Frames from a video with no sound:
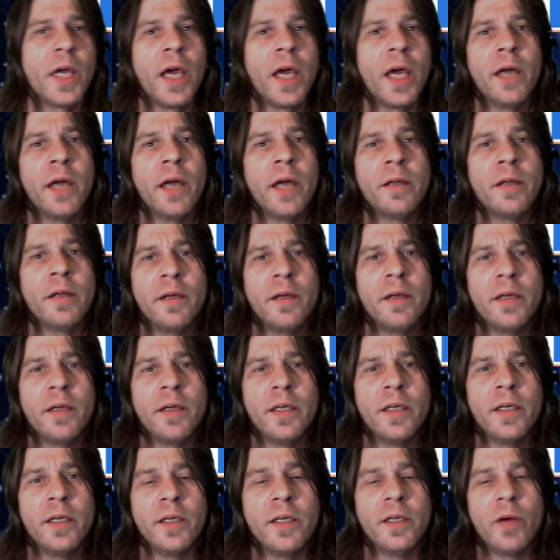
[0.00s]
and,
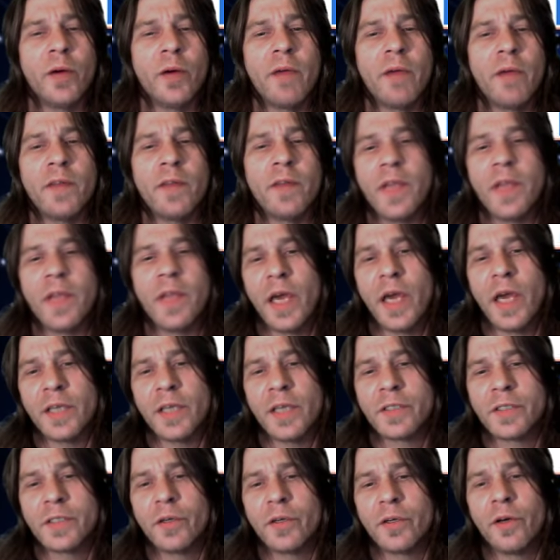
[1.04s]
you know, having the
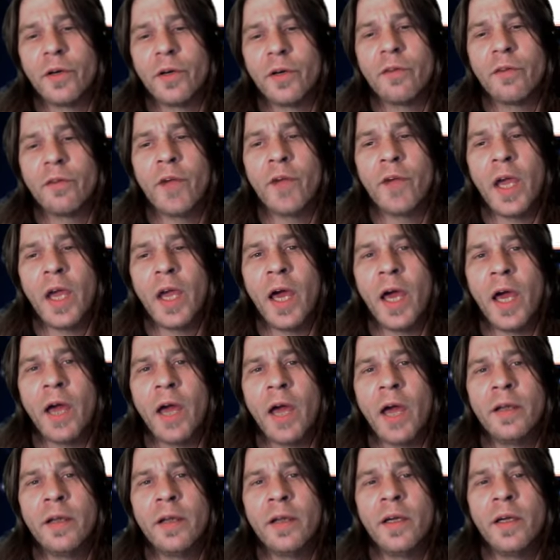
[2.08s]
S curve,
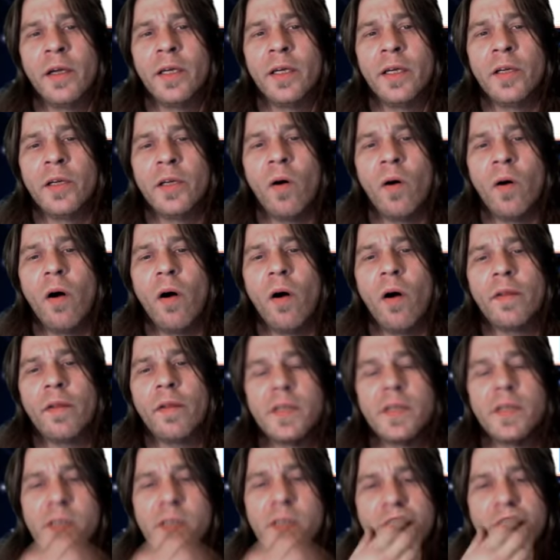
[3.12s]
and, You know, all
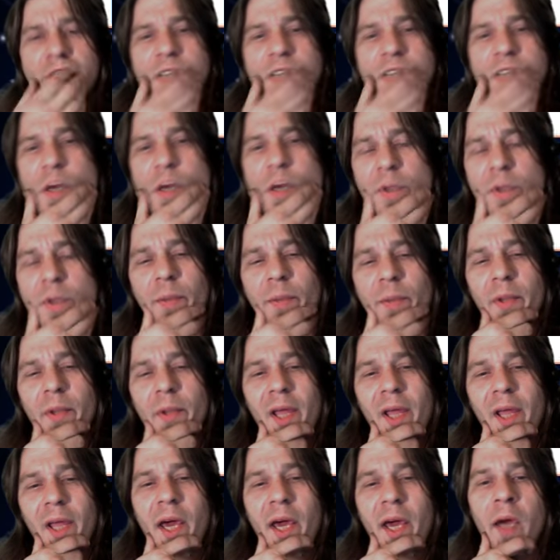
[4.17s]
these things come into
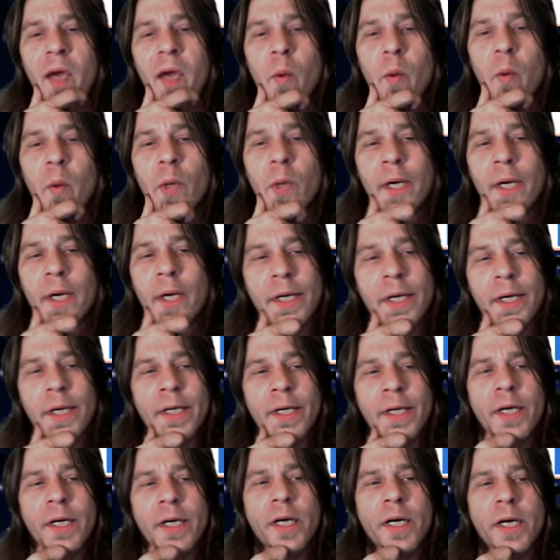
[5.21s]
play
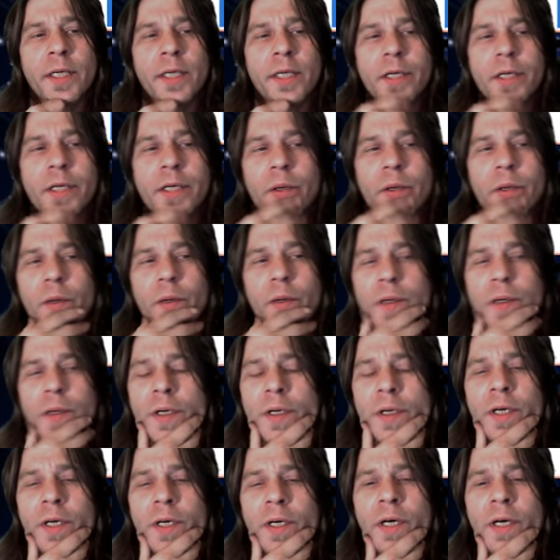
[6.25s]
when, you
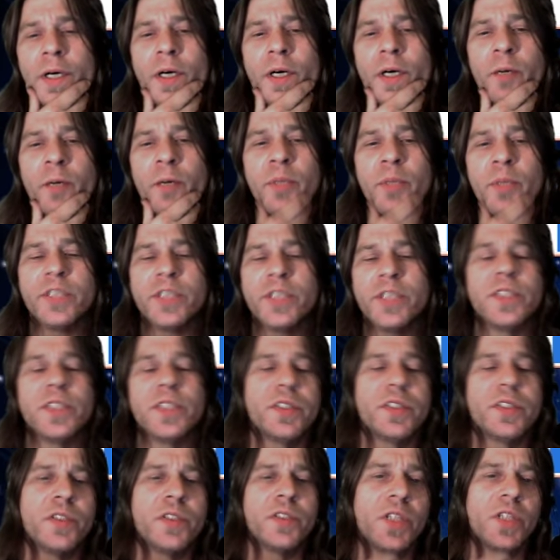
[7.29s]
know, a
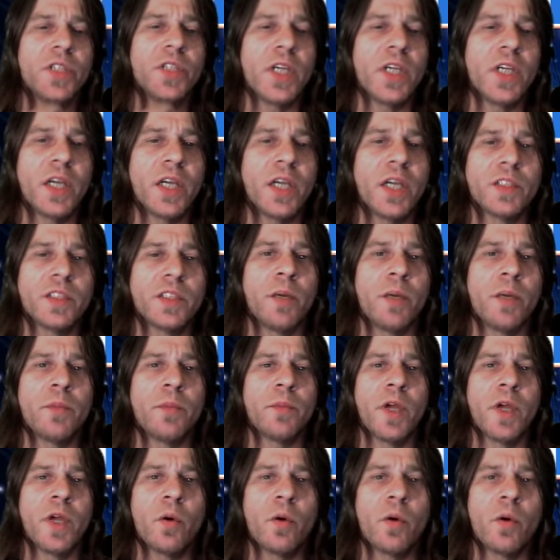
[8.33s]
business is looking at
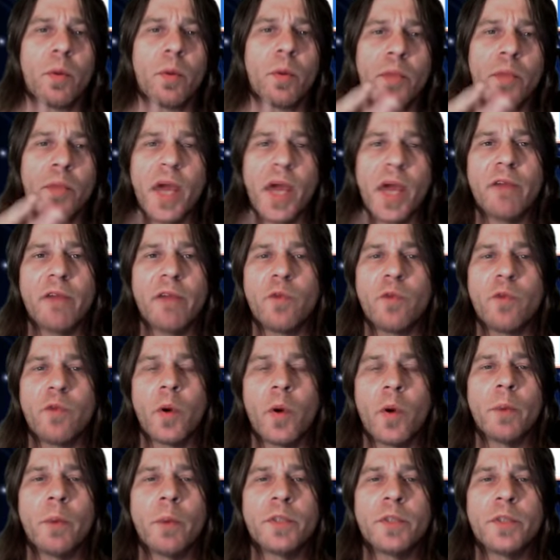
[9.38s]
something or a
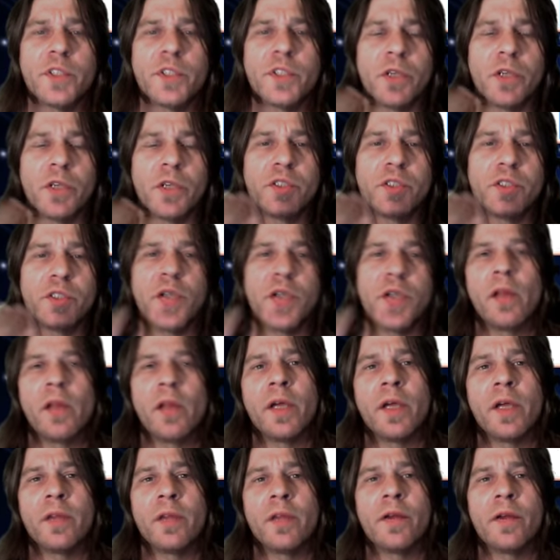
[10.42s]
platform to start
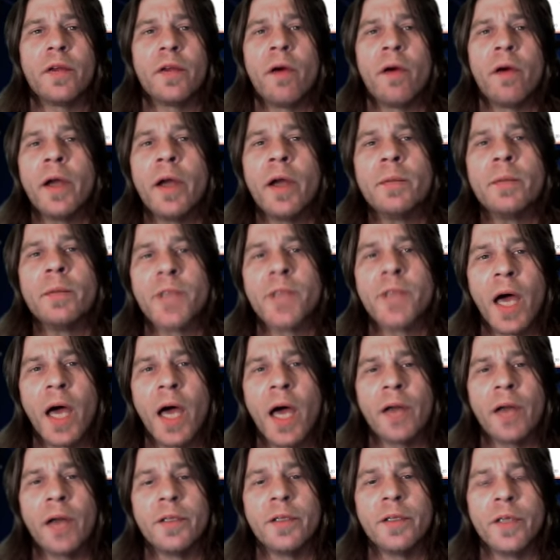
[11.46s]
selling their items
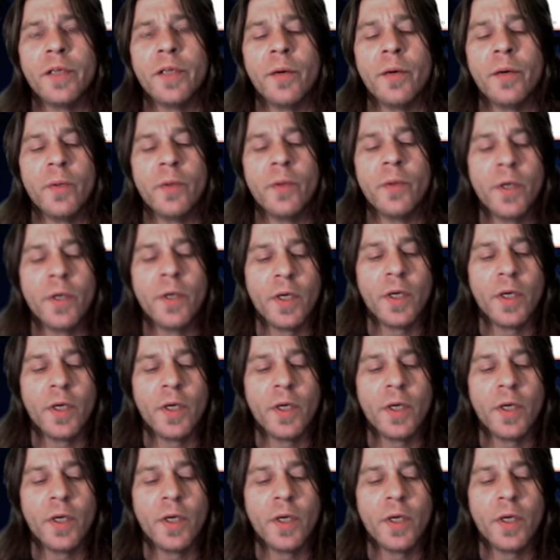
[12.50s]
on. You know,